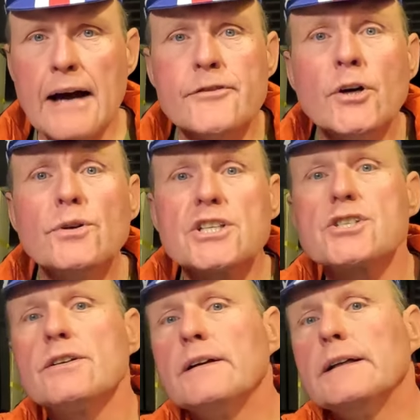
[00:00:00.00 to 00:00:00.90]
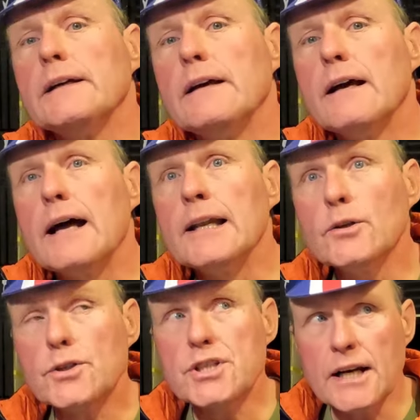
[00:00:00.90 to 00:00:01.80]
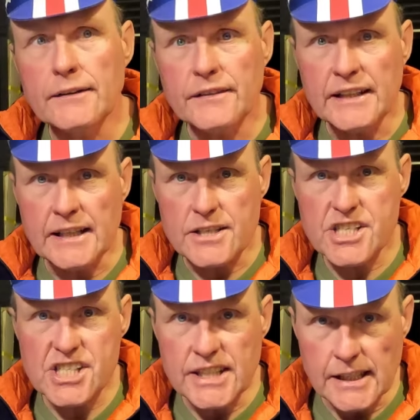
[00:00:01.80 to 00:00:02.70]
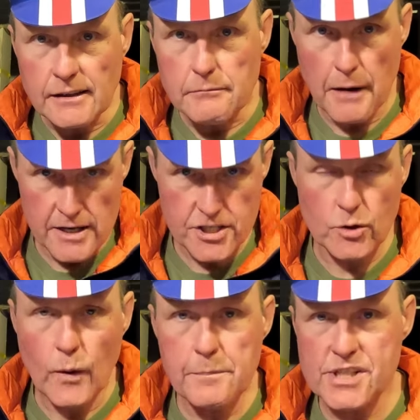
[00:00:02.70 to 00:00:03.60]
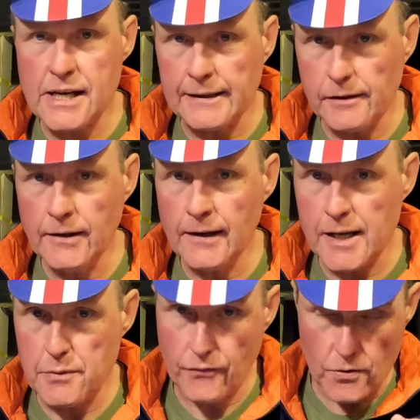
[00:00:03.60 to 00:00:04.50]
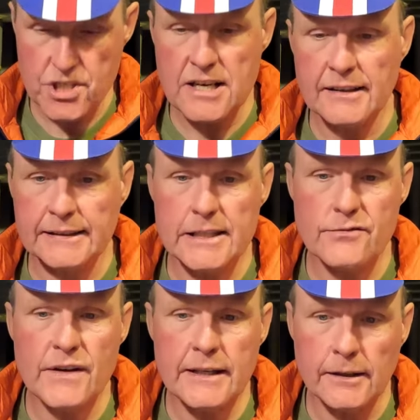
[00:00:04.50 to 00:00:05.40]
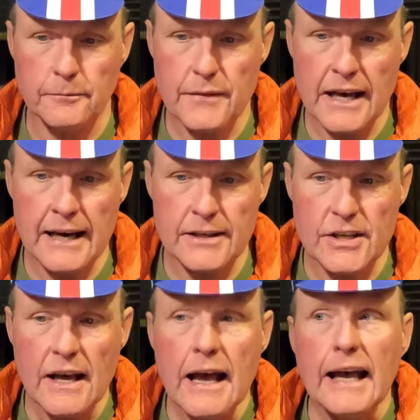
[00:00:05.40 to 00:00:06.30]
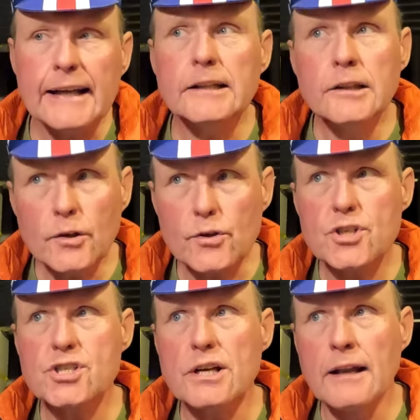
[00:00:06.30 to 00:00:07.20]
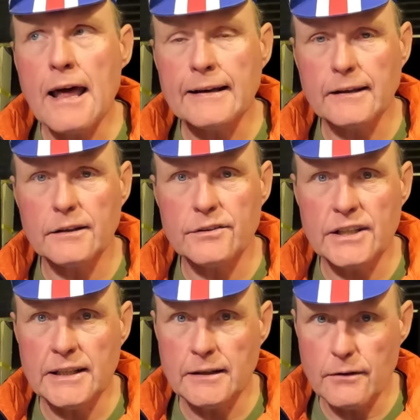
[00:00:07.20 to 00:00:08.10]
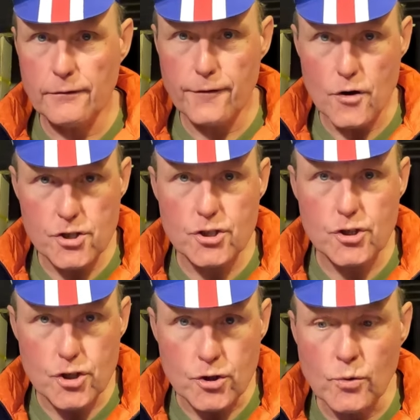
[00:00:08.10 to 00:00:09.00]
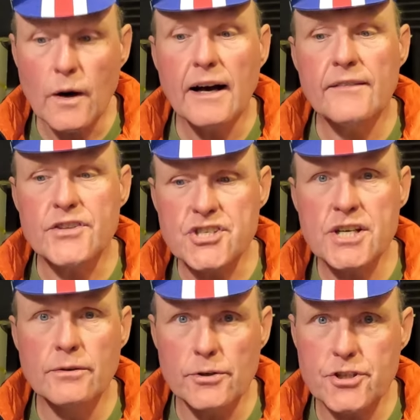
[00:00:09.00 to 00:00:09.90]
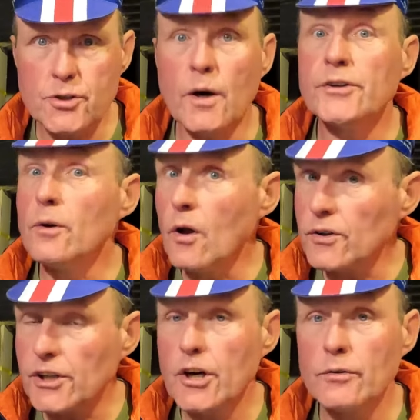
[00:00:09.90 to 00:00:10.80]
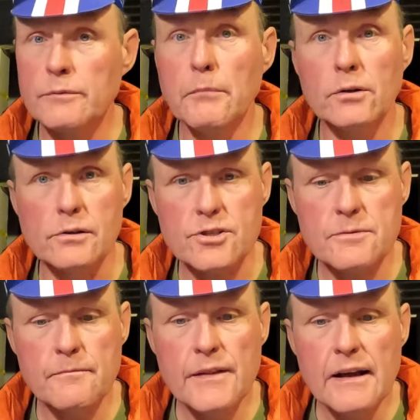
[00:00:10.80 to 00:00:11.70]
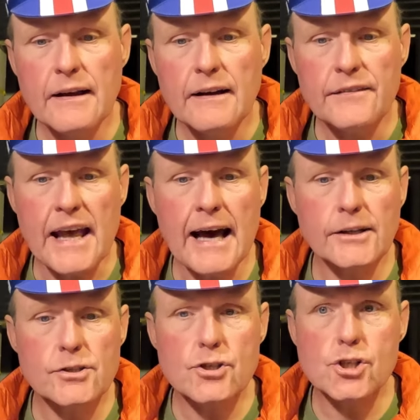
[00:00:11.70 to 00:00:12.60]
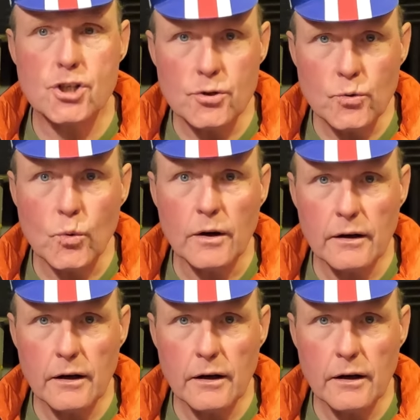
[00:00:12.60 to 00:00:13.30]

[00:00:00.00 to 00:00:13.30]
I've noticed, I looked at the SIDI master website earlier before starting this video, and it looks like the Frost 2 and the 02 are no longer current models. They had 2